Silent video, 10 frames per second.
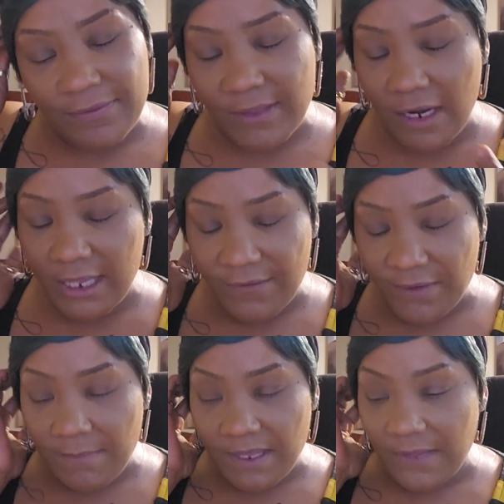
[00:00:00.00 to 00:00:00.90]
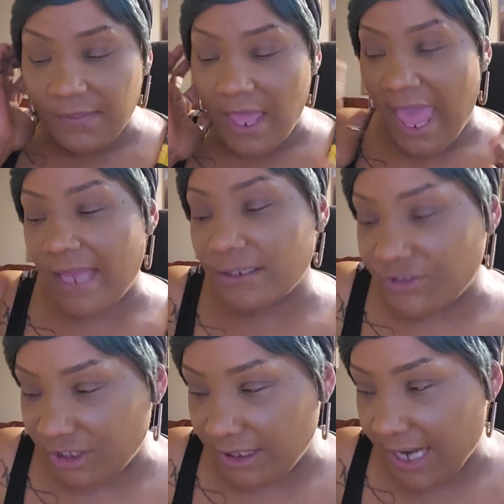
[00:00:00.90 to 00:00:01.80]
they're giving me the
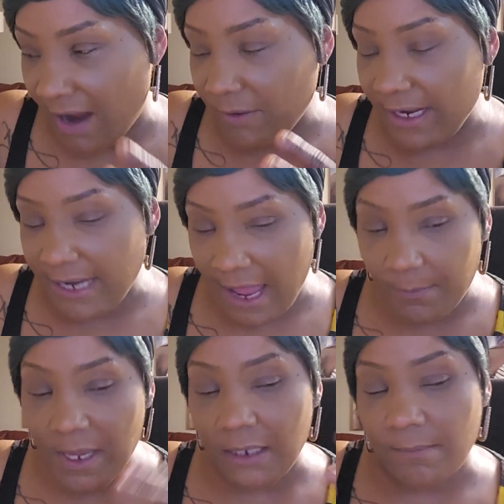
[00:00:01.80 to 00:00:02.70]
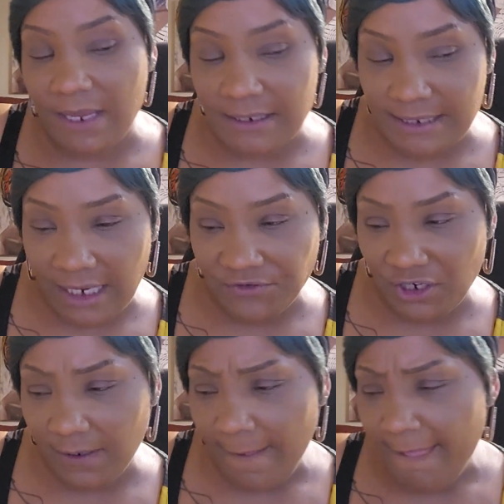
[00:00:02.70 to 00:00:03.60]
energy, not right now, but in the
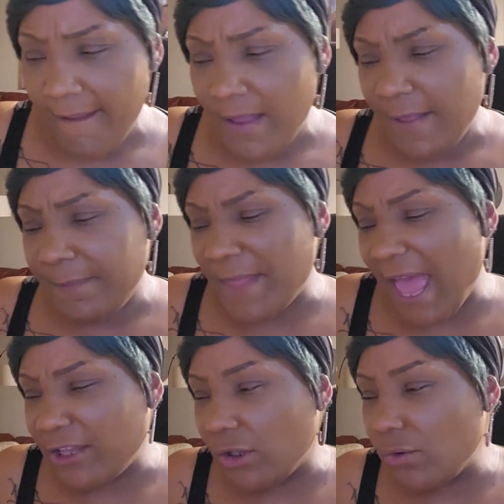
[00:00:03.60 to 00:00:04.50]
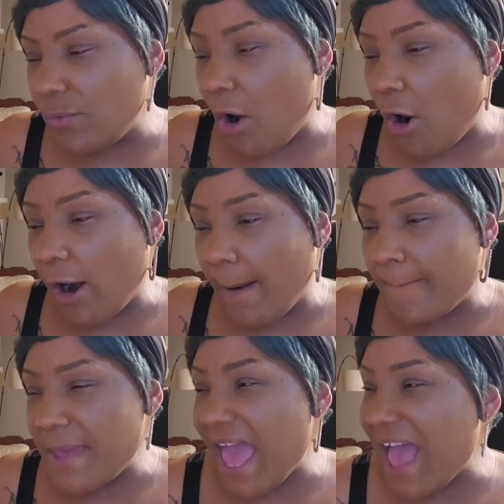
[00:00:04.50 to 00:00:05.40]
meditation, that you are
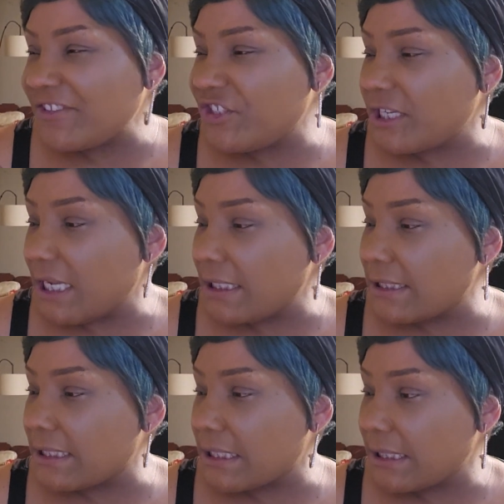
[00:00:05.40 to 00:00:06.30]
passionate